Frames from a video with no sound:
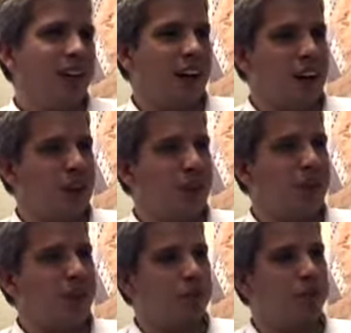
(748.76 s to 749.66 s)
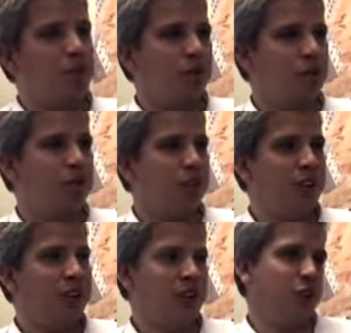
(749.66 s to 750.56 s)

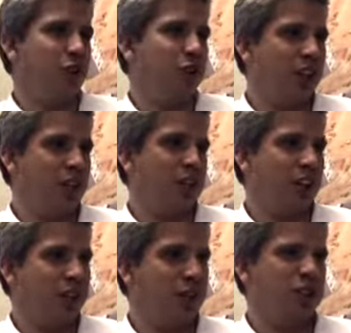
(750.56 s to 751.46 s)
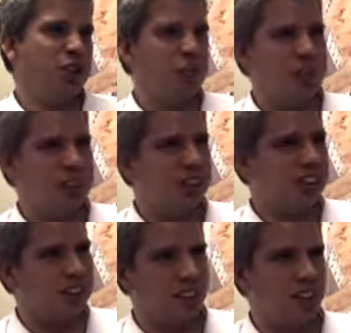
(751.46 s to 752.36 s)
3.3, the new national average, always been
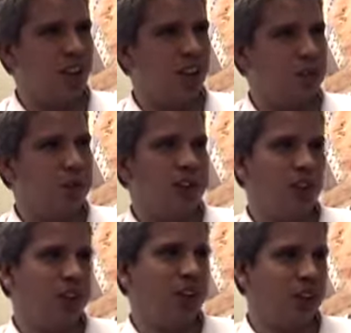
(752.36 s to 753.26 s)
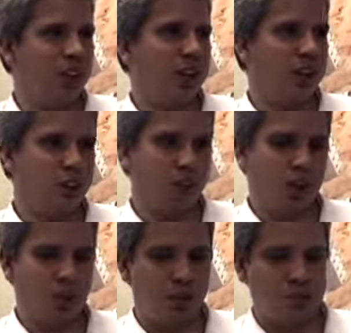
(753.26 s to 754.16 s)
slightly higher, but the new national average
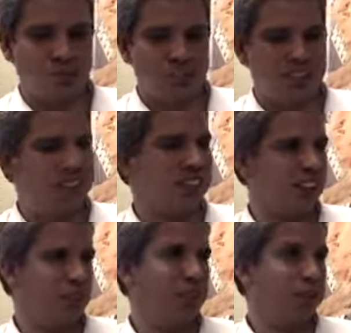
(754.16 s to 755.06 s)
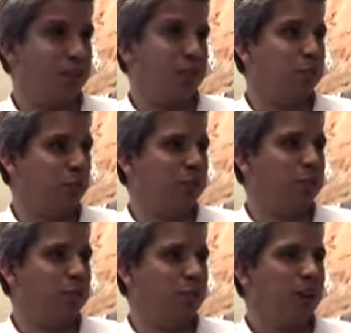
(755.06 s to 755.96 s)
according to statistics South Africa is
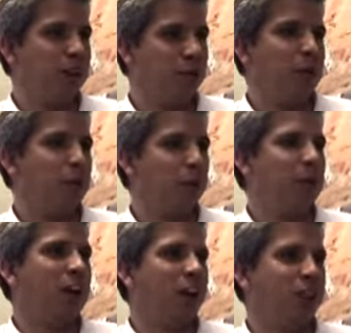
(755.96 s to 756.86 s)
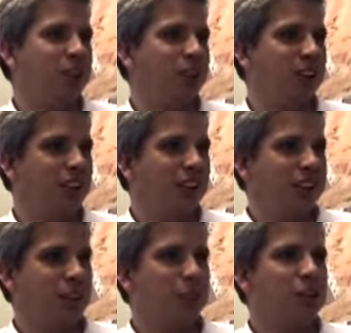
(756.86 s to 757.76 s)
3.3 people per household.
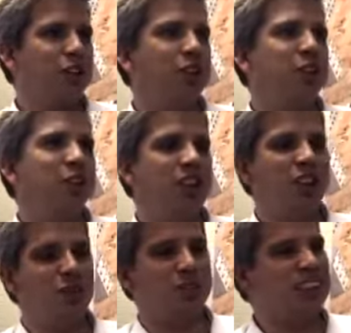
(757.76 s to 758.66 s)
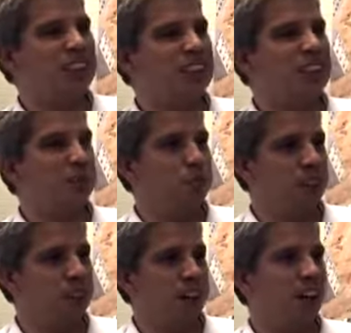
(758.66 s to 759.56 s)
That brings you to a need of 16
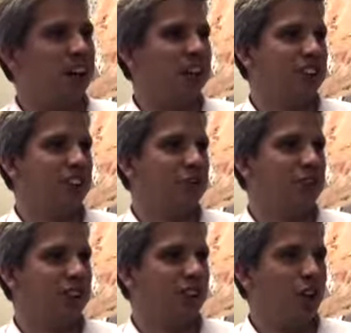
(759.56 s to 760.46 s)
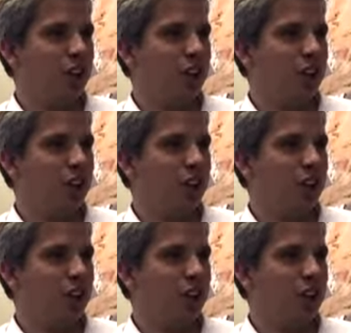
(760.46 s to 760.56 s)
million houses in Africa.